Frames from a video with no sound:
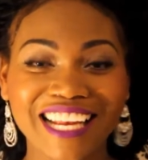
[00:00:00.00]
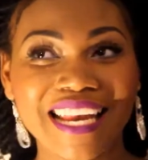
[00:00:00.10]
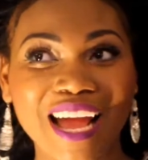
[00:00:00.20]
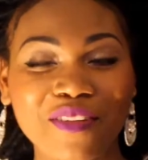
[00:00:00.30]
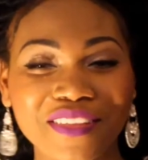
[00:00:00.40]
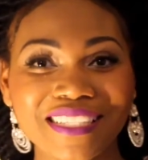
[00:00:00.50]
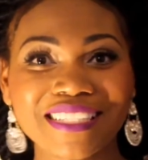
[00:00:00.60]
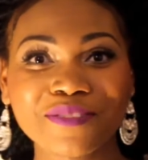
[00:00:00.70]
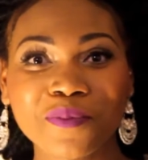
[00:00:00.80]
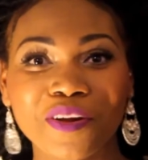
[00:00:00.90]
Now this
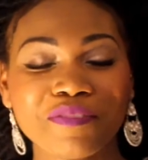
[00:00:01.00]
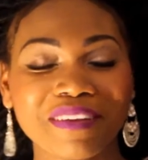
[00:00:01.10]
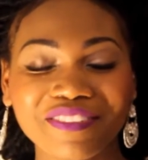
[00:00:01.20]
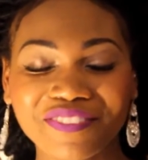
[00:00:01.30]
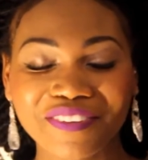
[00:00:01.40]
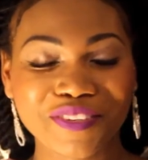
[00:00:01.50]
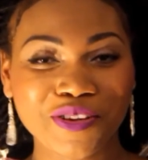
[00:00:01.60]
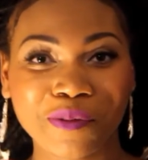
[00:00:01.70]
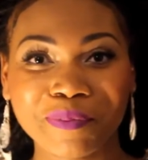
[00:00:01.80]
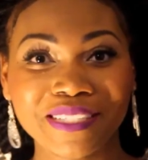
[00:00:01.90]
is one of my favourite
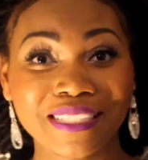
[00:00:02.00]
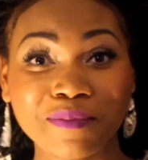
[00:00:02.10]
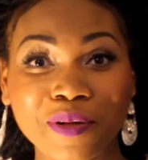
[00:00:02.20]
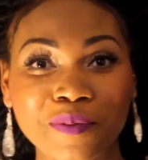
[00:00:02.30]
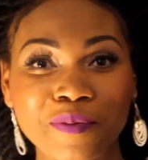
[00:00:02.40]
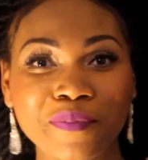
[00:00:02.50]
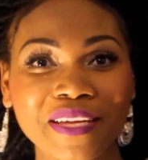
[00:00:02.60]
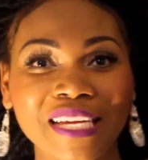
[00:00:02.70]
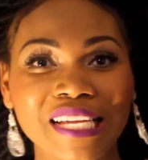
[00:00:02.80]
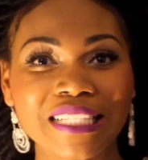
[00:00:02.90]
chocolates at the moment
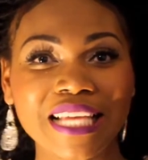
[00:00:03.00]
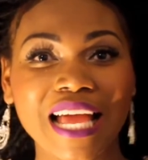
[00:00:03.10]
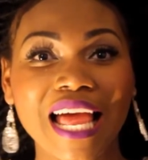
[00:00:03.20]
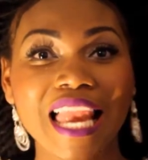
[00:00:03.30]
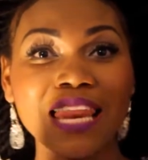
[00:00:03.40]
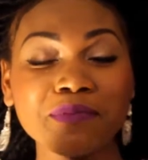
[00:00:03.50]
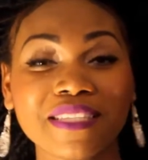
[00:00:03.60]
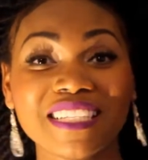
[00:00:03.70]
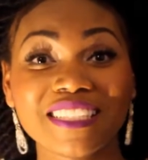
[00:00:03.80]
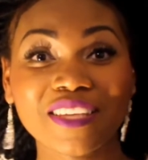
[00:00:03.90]
because
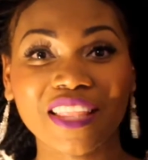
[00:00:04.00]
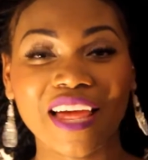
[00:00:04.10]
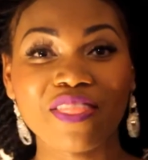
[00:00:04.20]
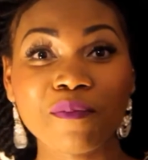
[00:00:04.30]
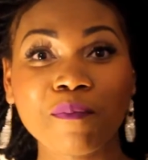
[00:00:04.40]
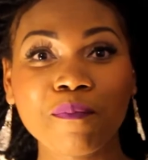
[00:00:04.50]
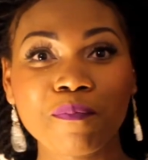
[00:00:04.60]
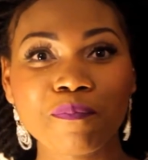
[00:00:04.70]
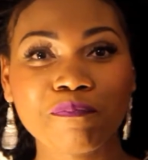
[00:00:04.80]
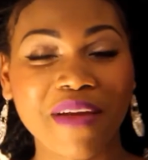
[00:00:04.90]
lipsticks are like the
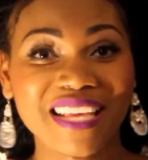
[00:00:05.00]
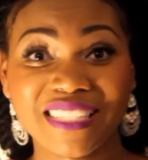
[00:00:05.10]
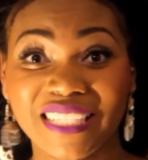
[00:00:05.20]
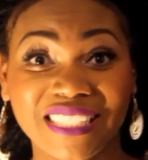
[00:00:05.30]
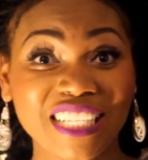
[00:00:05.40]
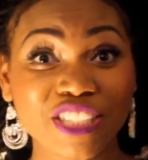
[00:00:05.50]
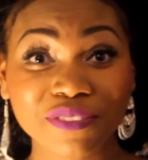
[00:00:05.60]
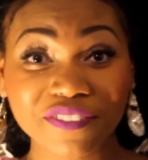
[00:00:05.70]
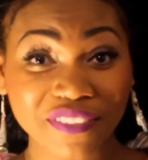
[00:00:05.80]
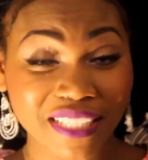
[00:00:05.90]
best
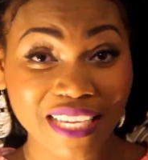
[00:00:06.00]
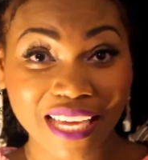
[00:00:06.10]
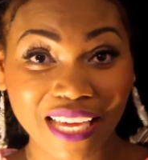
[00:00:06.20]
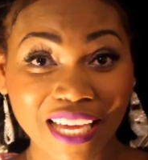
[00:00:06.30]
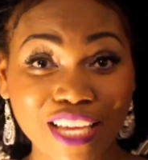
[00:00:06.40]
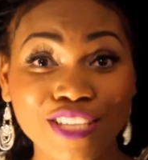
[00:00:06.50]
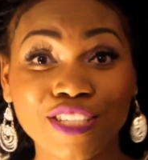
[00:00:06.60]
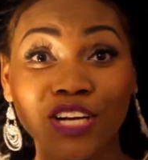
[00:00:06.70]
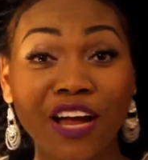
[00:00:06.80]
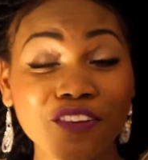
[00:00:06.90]
accessory for the year.
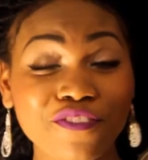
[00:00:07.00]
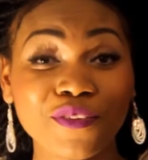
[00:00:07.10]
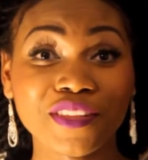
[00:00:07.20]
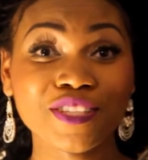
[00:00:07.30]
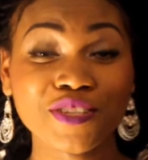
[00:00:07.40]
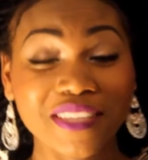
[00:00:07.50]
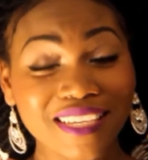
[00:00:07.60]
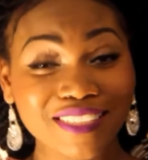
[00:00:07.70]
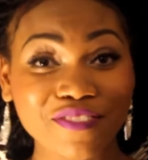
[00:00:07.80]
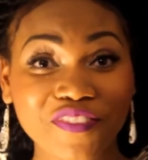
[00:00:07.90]
So going forth in
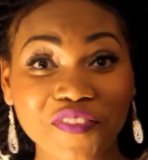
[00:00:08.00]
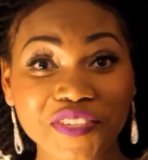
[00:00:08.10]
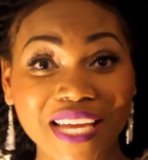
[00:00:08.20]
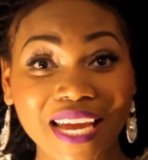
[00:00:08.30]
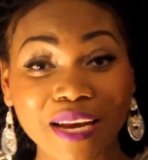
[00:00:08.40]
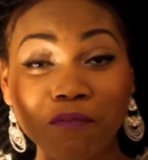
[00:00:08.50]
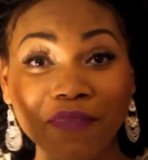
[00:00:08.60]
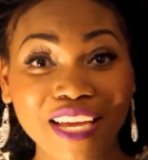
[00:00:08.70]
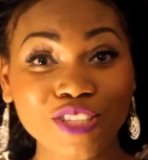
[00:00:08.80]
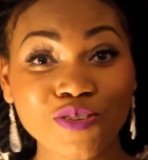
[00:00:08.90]
2015,
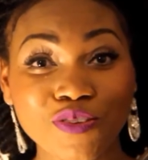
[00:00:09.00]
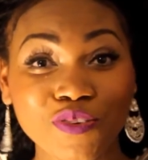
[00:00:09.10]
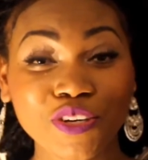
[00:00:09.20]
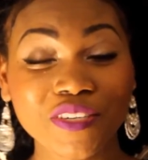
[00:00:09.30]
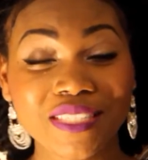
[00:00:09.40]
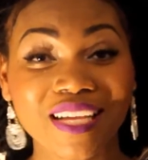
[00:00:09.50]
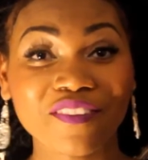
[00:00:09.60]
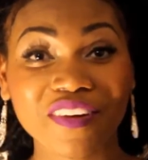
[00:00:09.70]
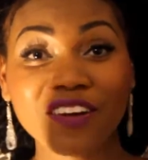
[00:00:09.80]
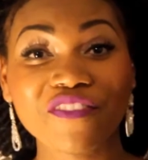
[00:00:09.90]
make sure you've got
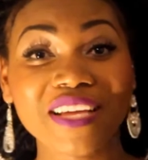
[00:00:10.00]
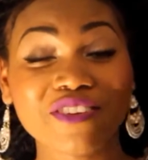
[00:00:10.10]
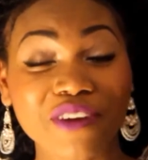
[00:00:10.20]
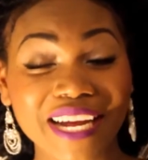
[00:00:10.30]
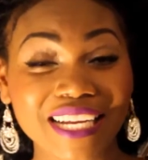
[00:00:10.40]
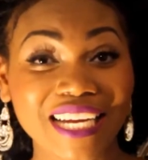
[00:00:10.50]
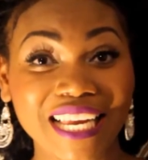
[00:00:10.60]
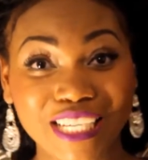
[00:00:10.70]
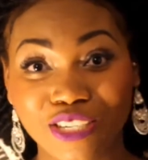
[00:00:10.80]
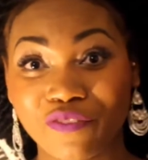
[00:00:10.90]
yourself a great
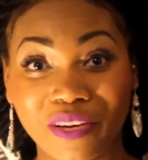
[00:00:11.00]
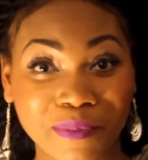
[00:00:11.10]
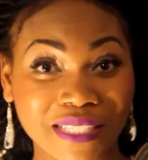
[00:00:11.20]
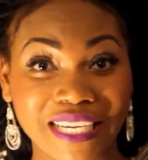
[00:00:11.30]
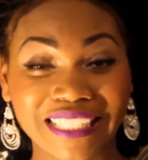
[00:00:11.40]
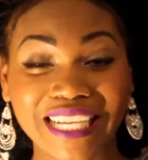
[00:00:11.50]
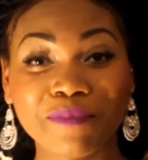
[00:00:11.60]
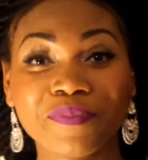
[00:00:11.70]
collection of lipsticks.